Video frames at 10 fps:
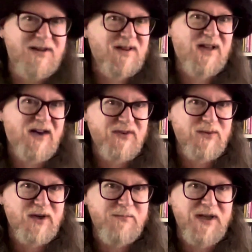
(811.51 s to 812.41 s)
Love it
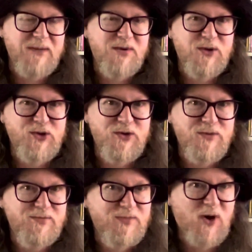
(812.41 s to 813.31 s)
when people
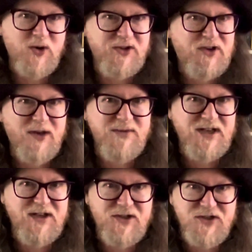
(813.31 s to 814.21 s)
do odd time
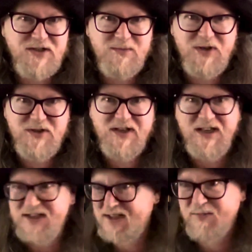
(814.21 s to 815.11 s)
signatures in music.
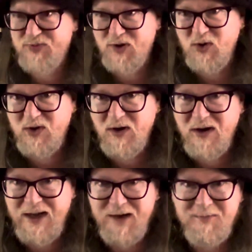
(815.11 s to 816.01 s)
It's the prog
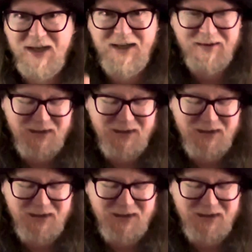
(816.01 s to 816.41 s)
guy in me.